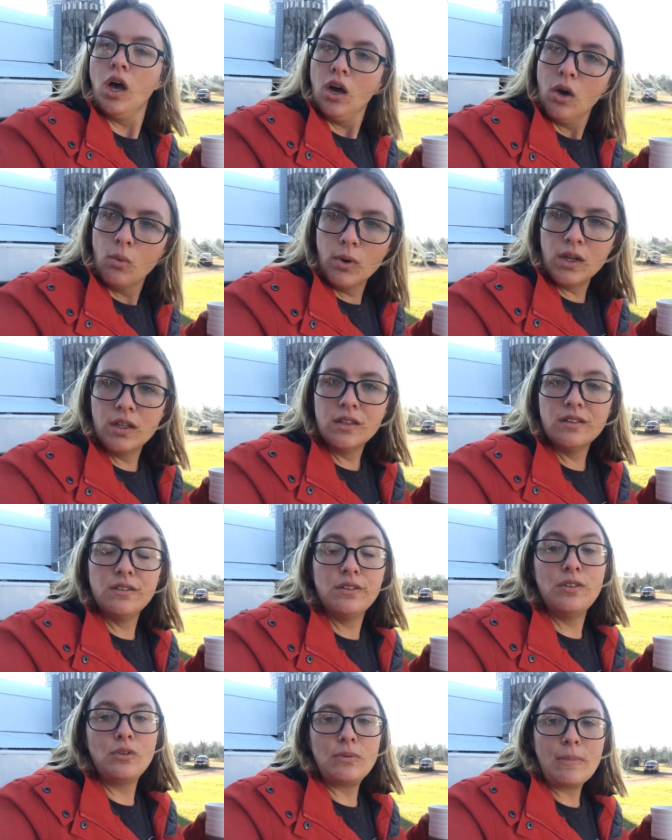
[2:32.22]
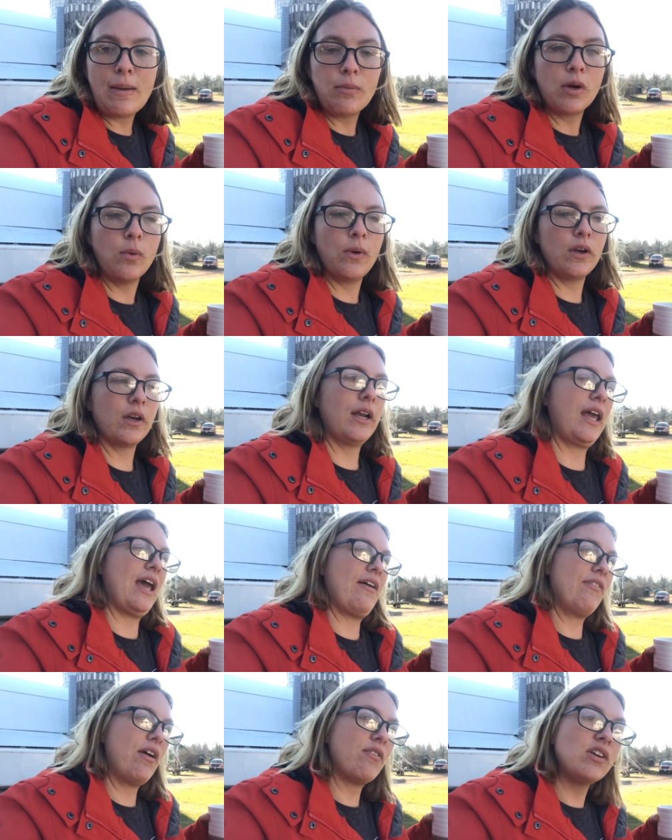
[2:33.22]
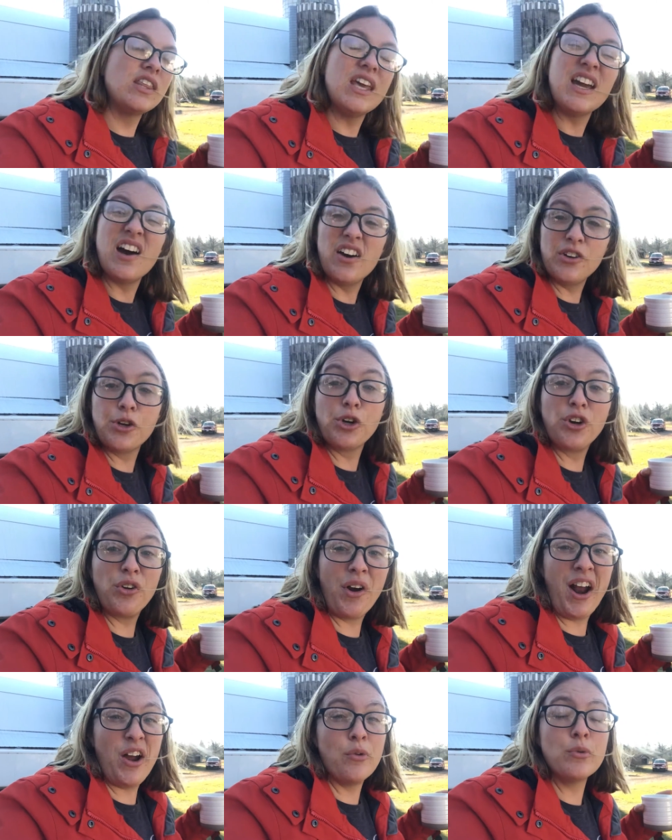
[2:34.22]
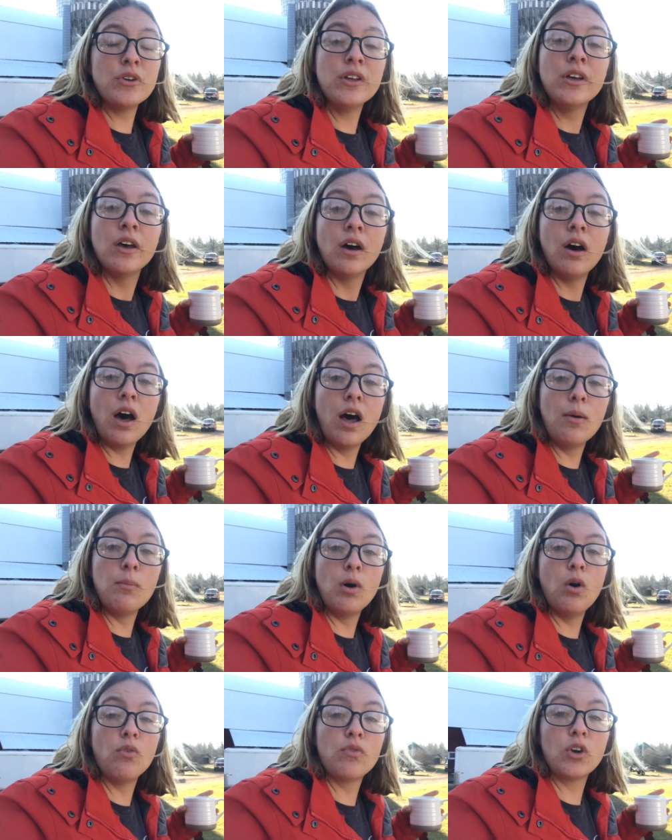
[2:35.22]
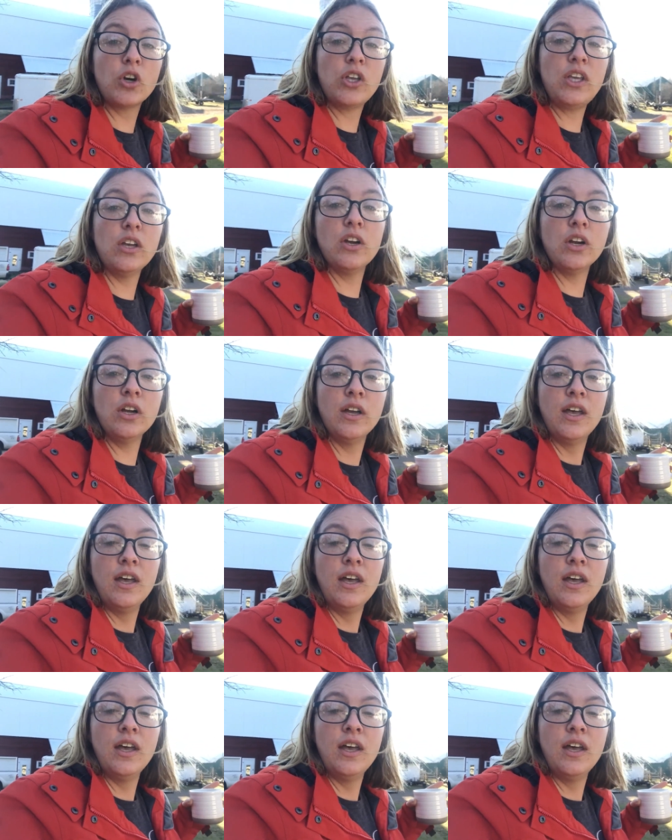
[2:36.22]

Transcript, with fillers: Well, you remember we were gonna have everything underground um, over here,